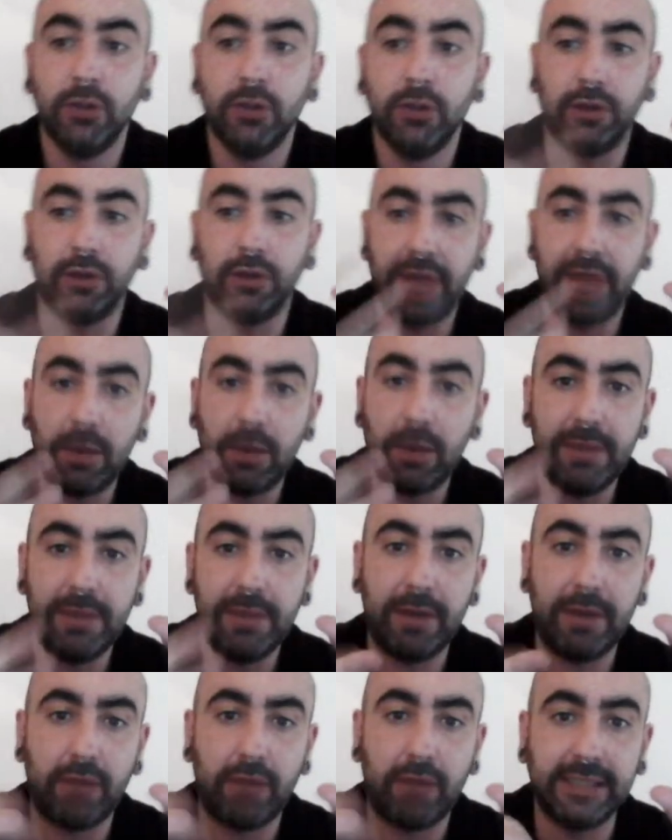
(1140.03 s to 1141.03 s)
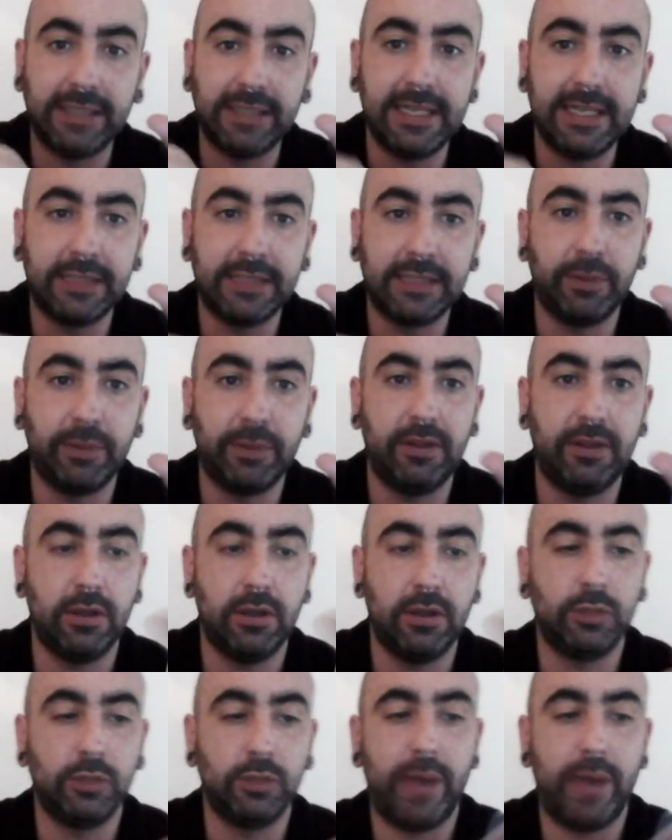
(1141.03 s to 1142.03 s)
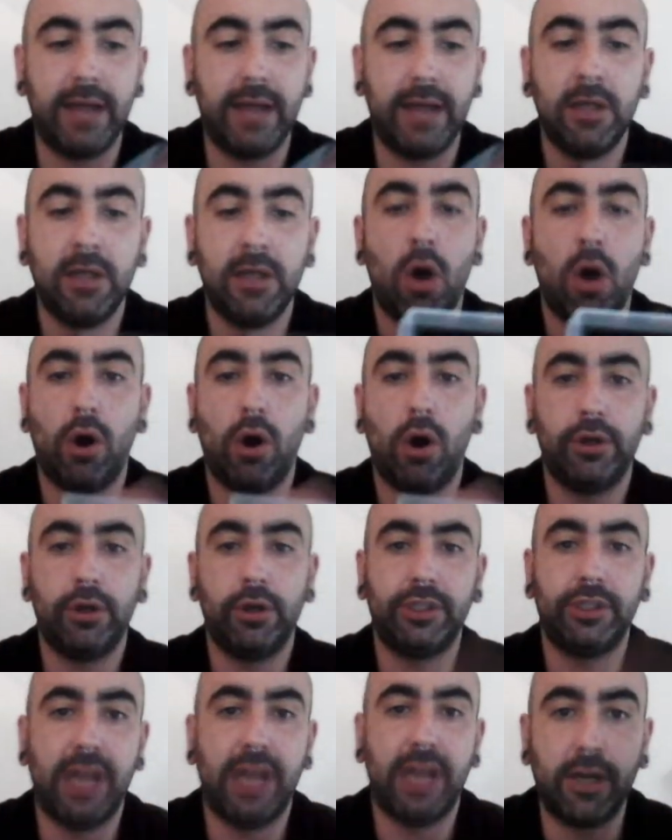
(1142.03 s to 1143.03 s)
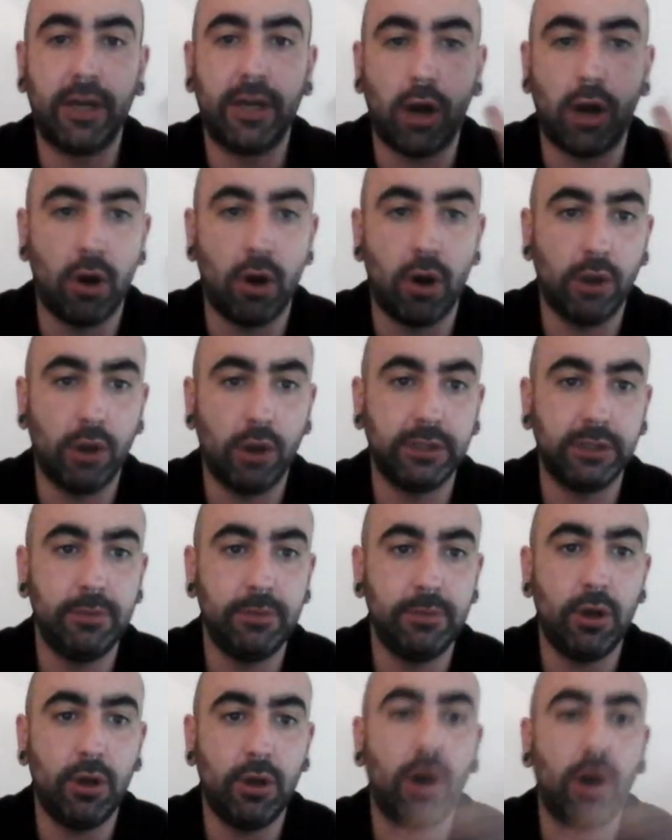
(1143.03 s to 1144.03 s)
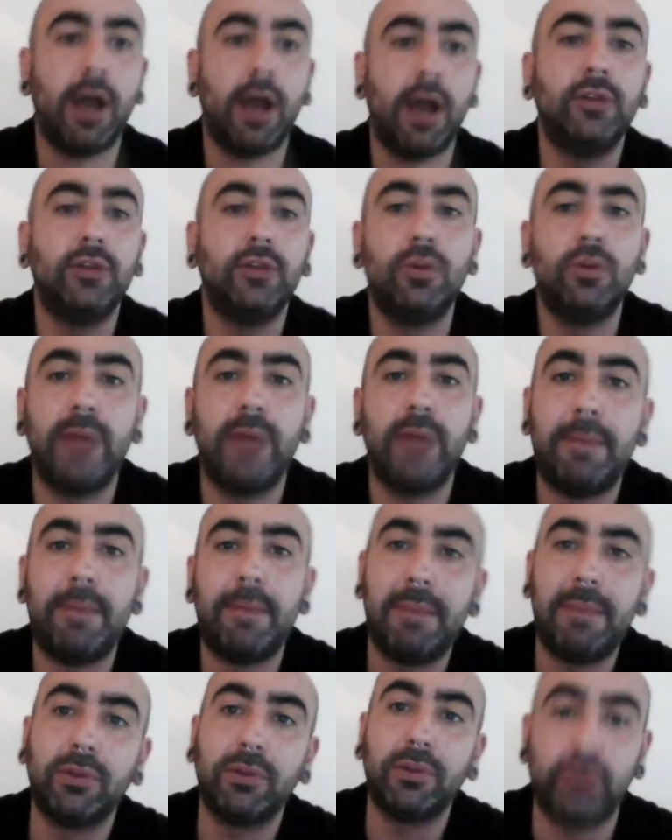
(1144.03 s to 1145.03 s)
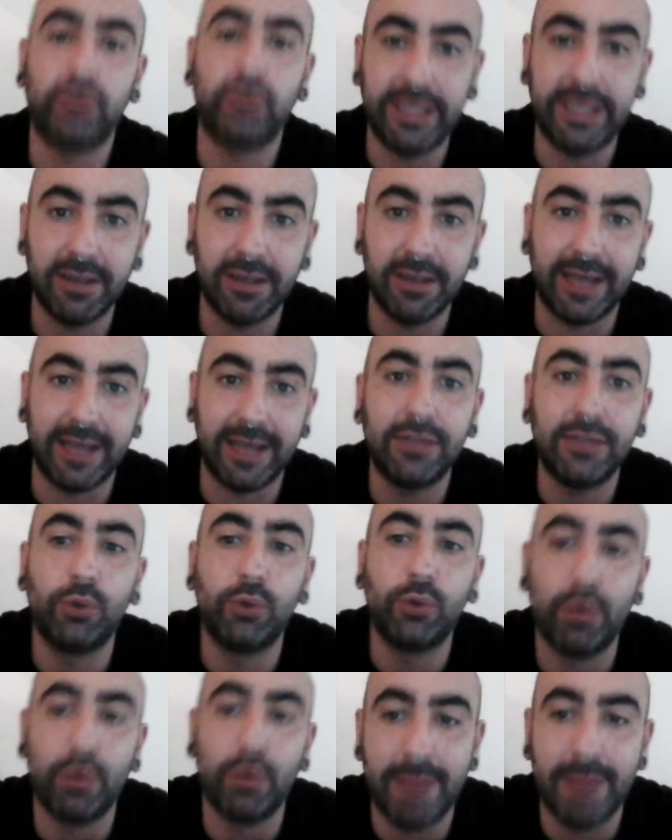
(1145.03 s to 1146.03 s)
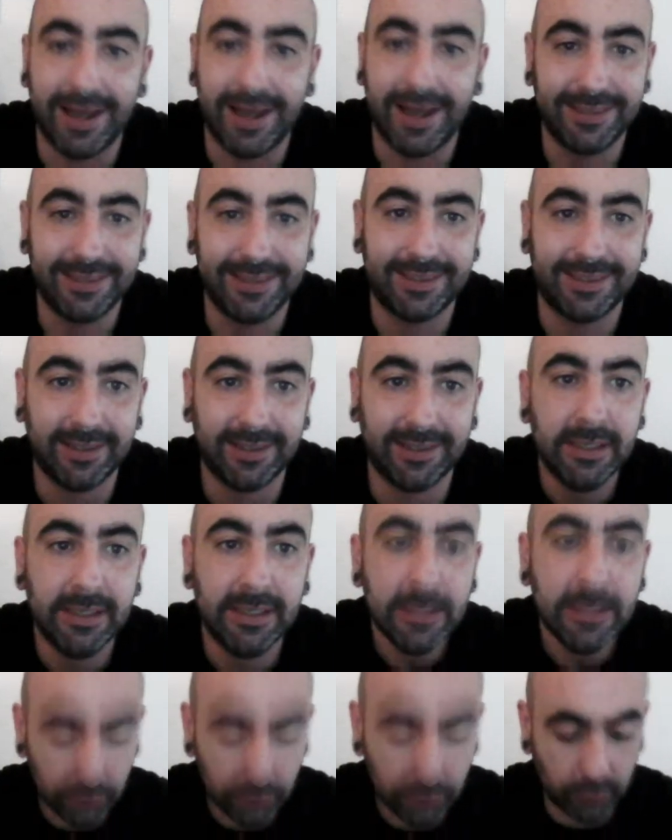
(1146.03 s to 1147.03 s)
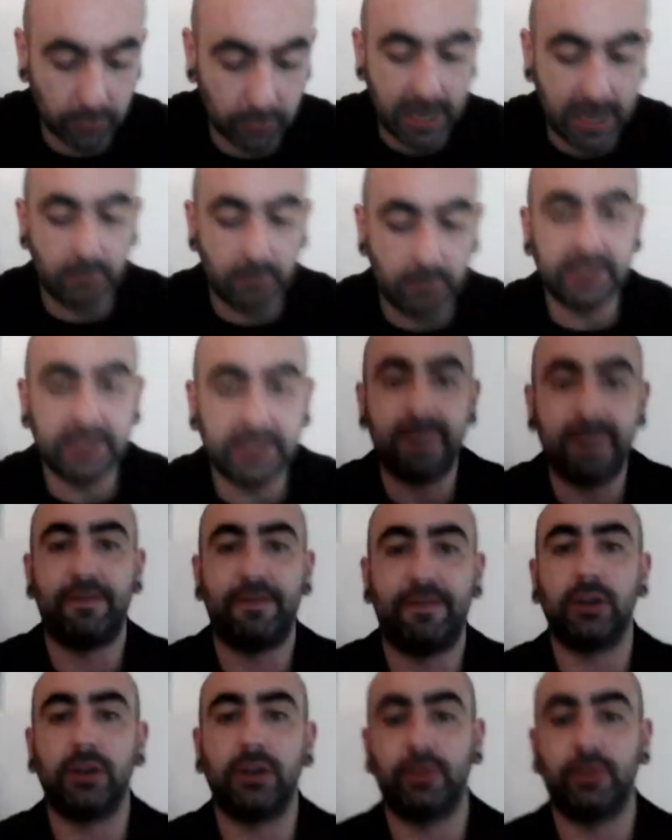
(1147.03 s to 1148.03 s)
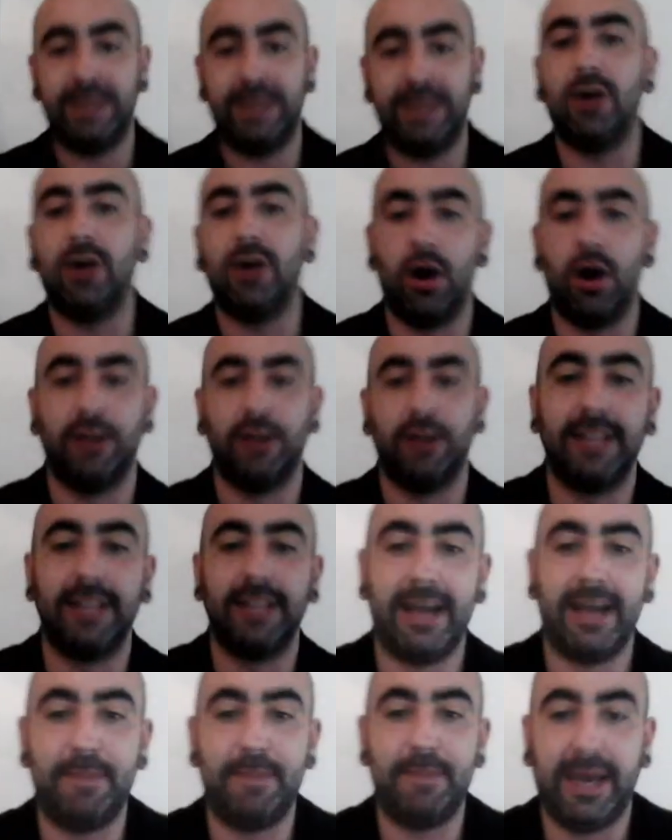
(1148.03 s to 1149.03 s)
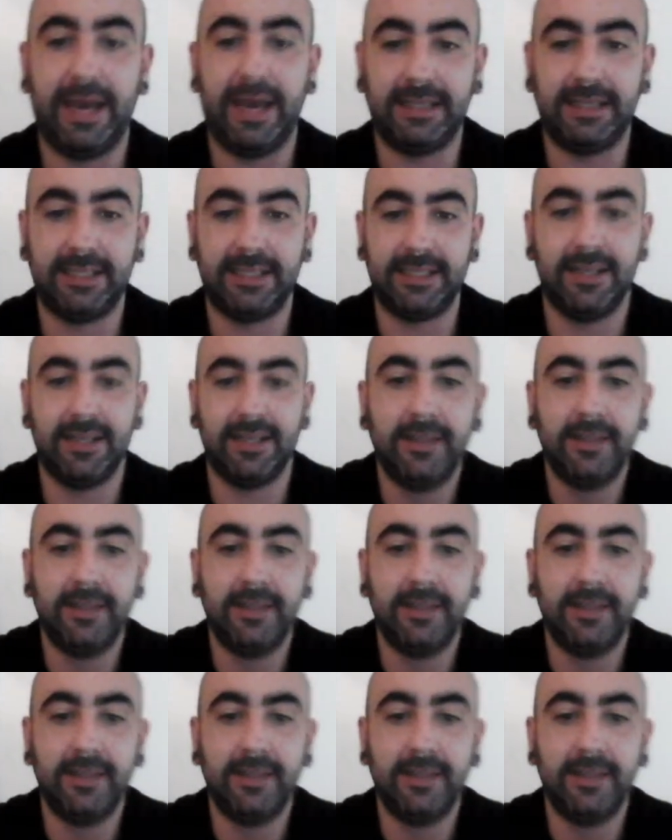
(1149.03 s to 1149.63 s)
So if that wee bit resonates with you as well, understand how awesome you are, and don't let people treat you like a doormat. So that was the first wee card that I picked.